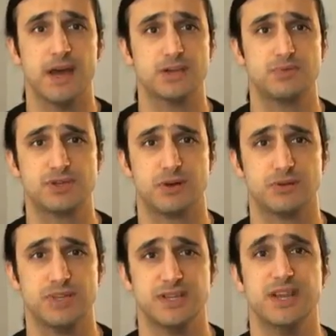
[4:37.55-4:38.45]
has
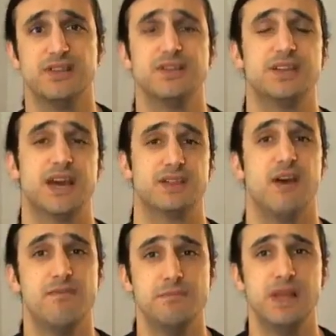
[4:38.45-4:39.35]
resulted in the death
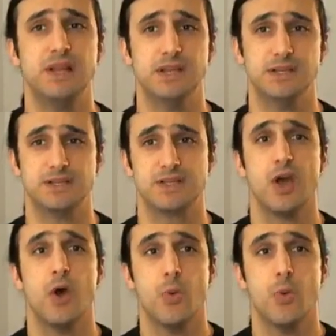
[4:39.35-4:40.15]
of millions,